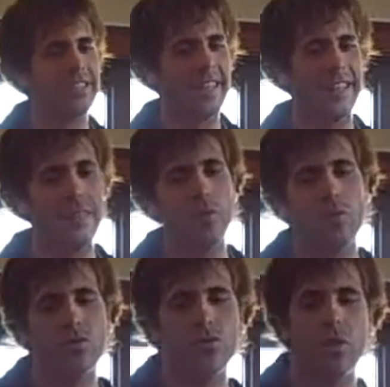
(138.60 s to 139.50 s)

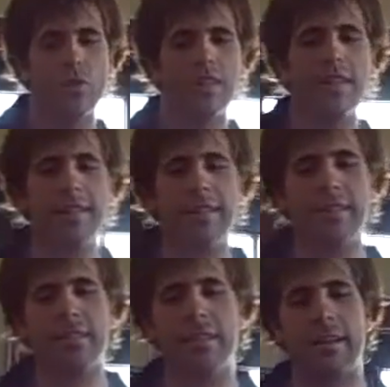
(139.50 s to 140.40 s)
Tannat. So Tannat
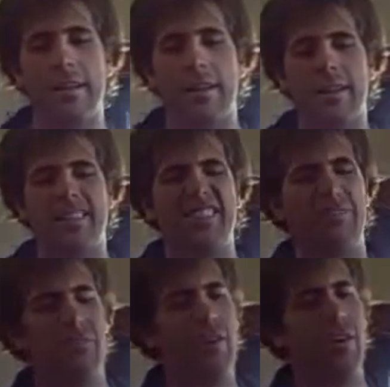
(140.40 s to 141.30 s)
is
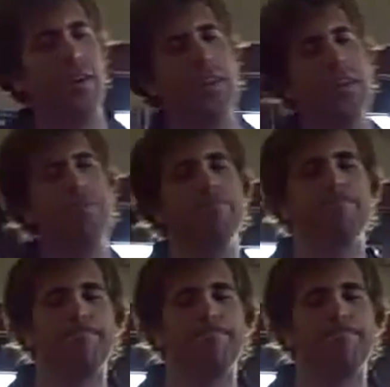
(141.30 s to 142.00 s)
a very.